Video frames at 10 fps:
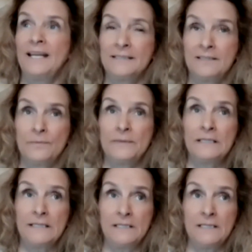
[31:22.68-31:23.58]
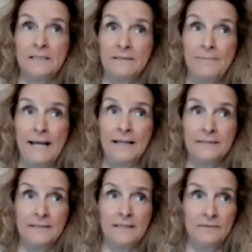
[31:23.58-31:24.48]
It's really just a
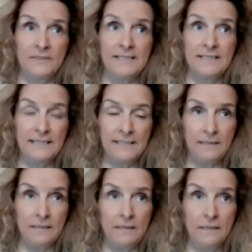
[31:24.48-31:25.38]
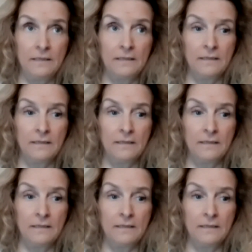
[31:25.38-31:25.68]
matter of seeing